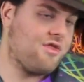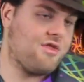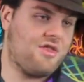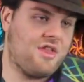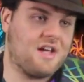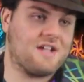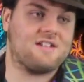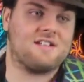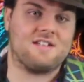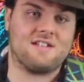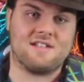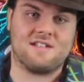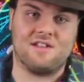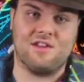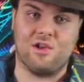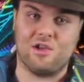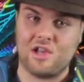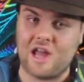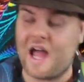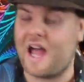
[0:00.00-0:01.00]
this
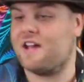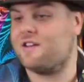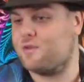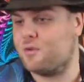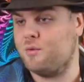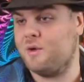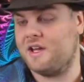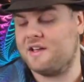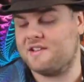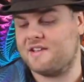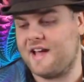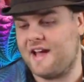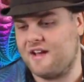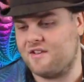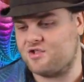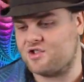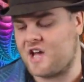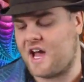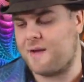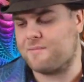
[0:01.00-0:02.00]
the last week's
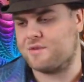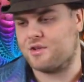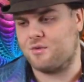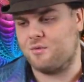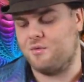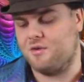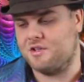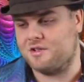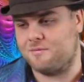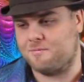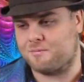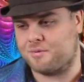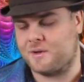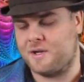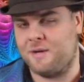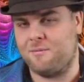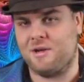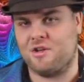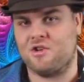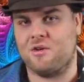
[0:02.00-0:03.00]
chapter was
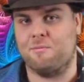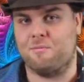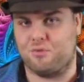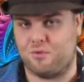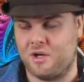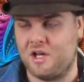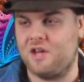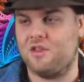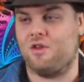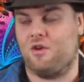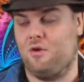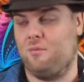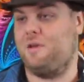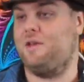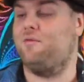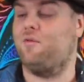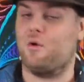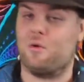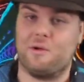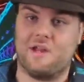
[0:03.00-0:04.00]
pretty much a breather
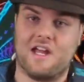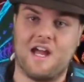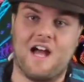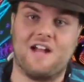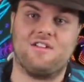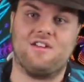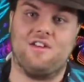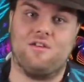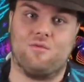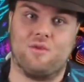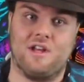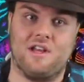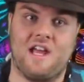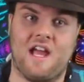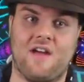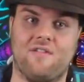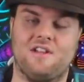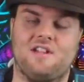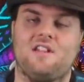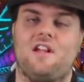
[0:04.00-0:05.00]
before we got to the really
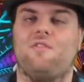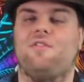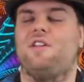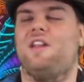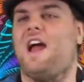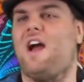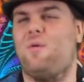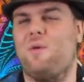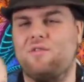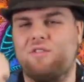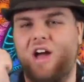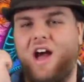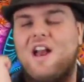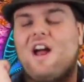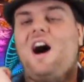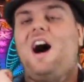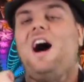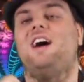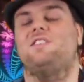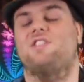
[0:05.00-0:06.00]
heavy stuff and now we've got
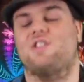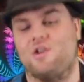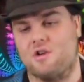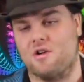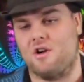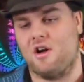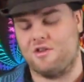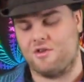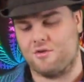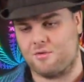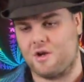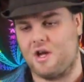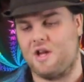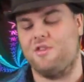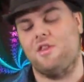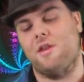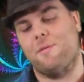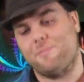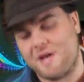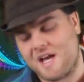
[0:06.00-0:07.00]
oscar on the
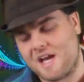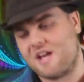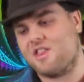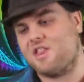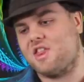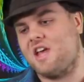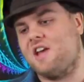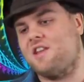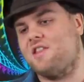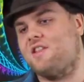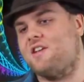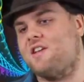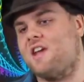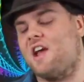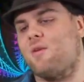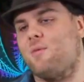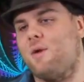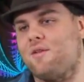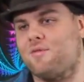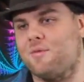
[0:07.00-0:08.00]
run the big thing to
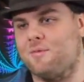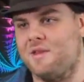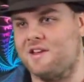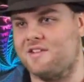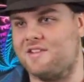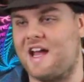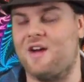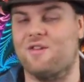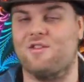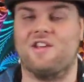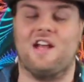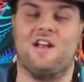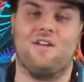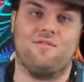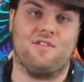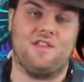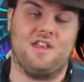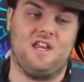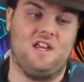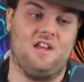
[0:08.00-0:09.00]
take away from this outside
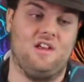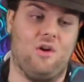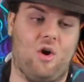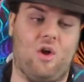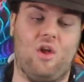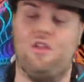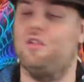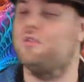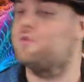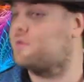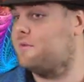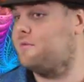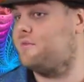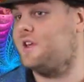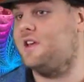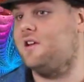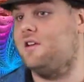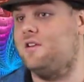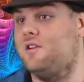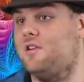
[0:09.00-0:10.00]
of the all the
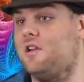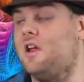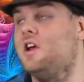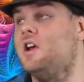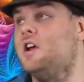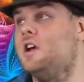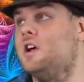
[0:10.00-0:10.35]
reveal